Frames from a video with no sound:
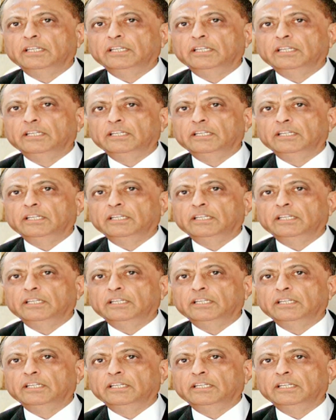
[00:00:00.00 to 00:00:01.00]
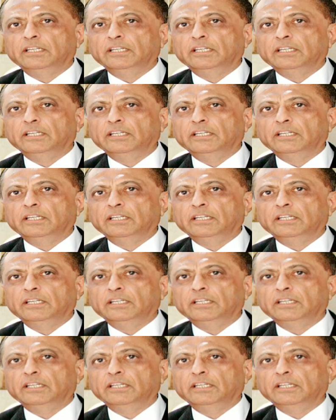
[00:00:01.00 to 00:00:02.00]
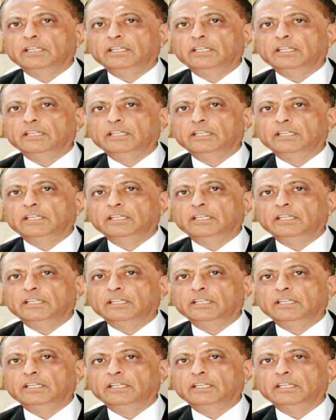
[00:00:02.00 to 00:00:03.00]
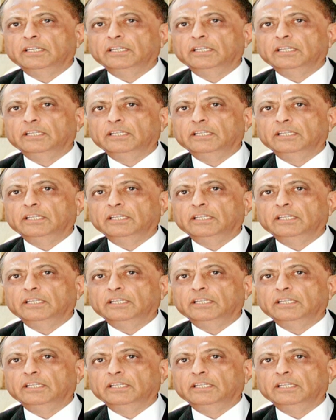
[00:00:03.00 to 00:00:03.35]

This person isn't speaking.